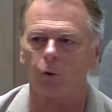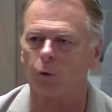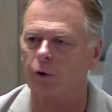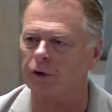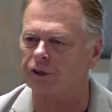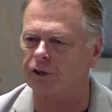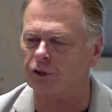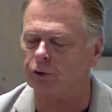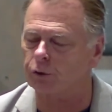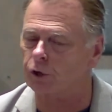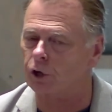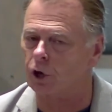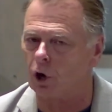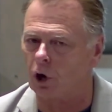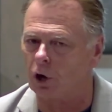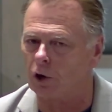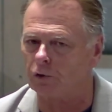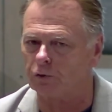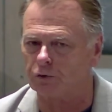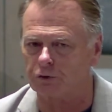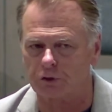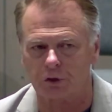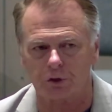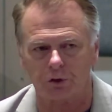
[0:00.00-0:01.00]
What are you
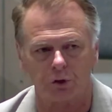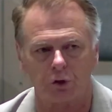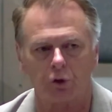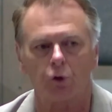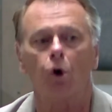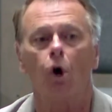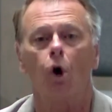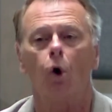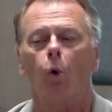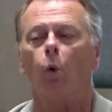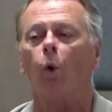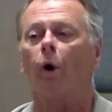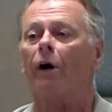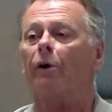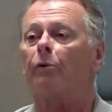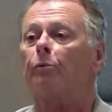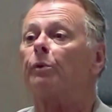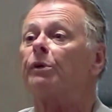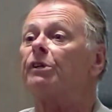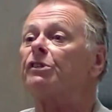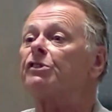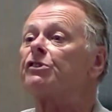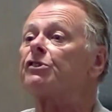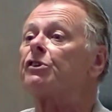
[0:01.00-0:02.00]
called to do? What
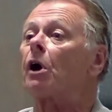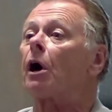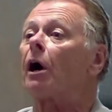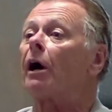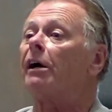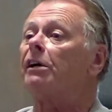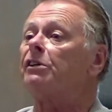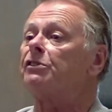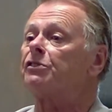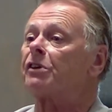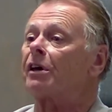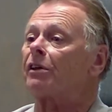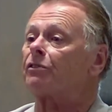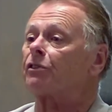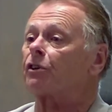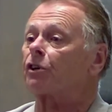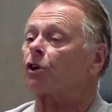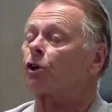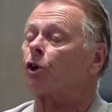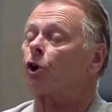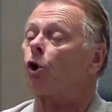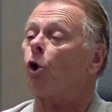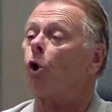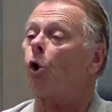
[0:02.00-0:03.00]
resides at the
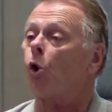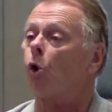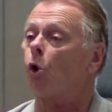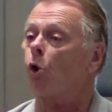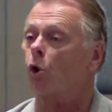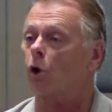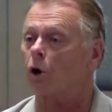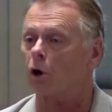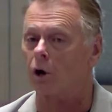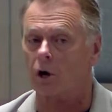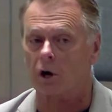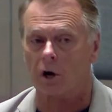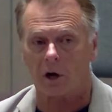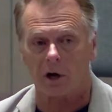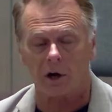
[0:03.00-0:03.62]
core